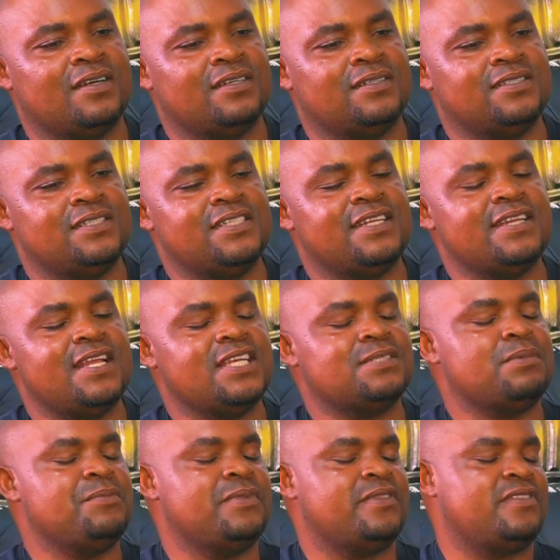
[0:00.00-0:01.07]
the next
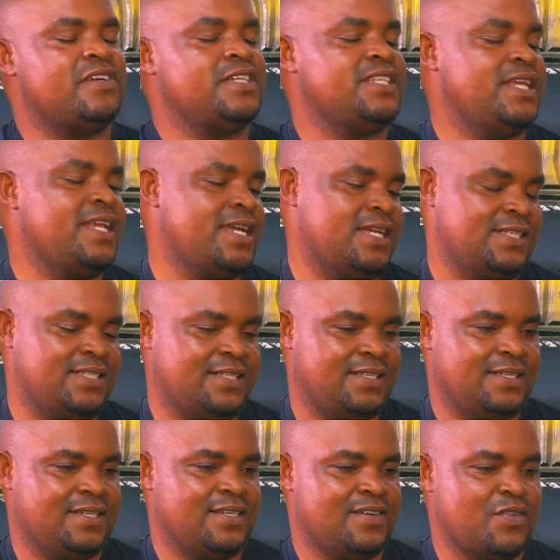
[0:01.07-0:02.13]
maybe 30 years,
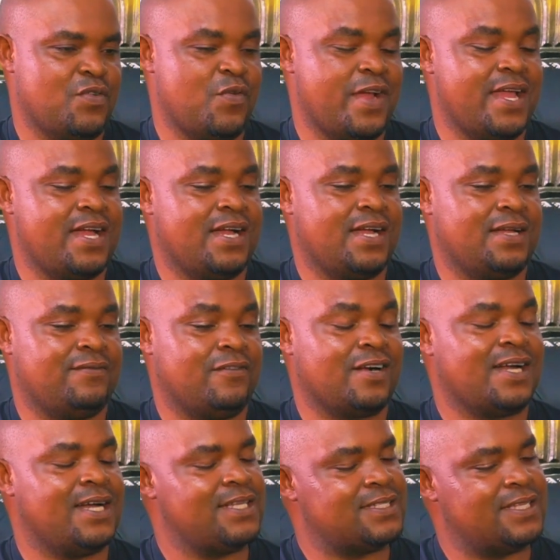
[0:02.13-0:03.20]
we are
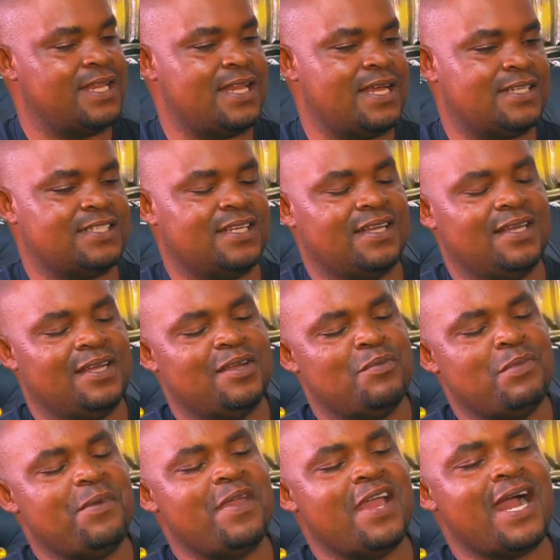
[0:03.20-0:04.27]
forecasting that
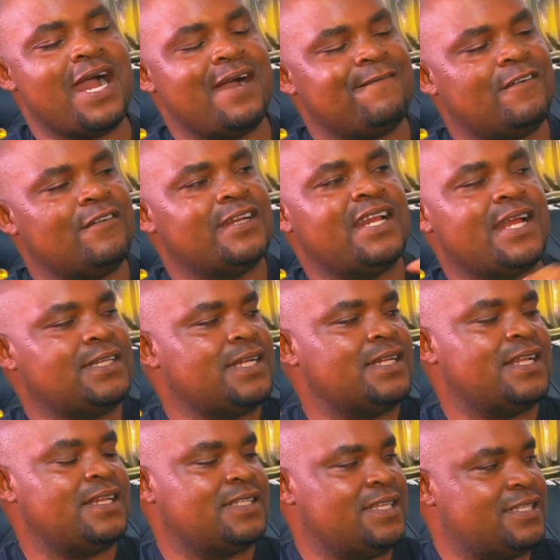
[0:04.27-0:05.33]
maybe half of the Niger
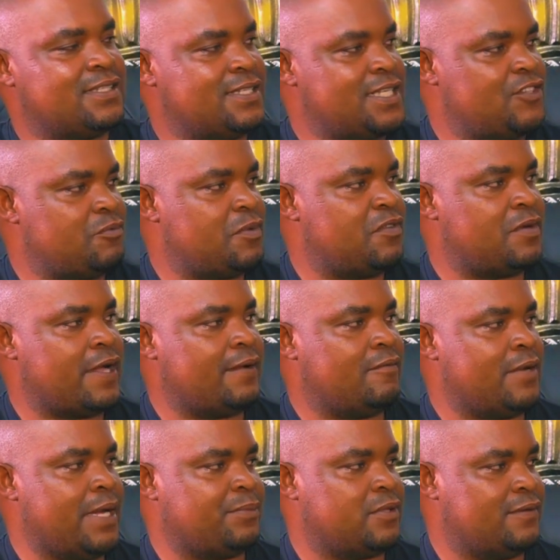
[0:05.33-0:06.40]
Delta states will be
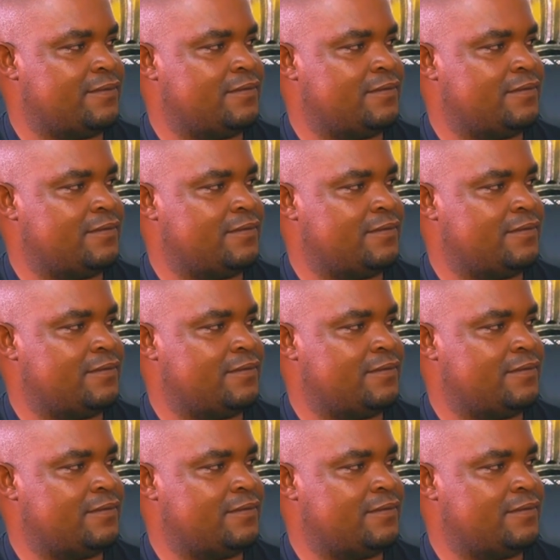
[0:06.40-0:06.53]
wiped off.